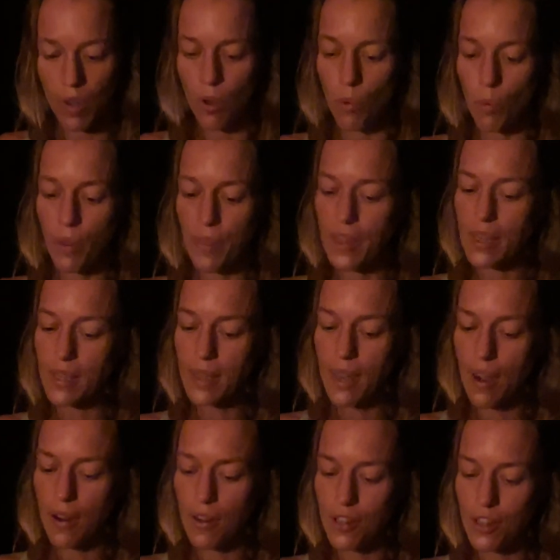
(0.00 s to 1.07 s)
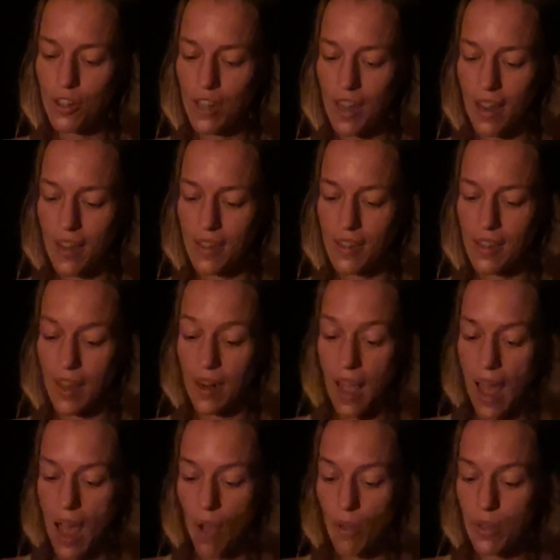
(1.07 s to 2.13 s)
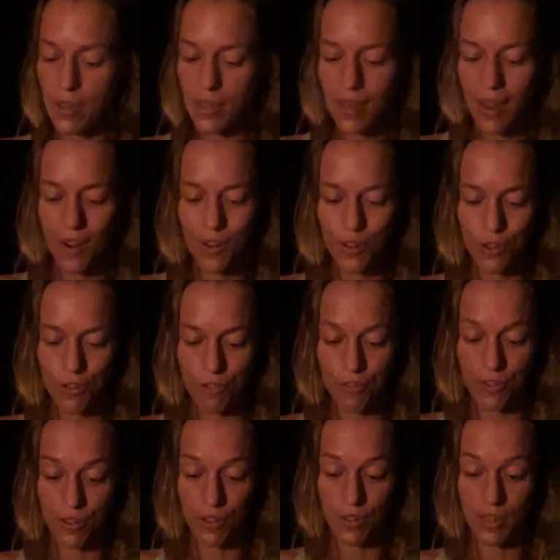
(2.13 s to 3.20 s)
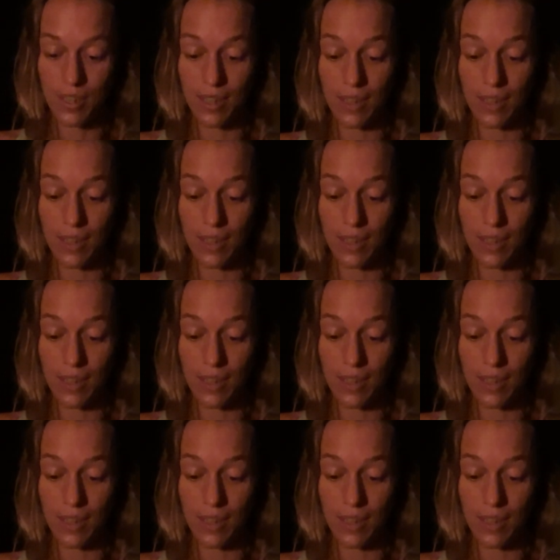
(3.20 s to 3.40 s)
What this character does and how this character feels in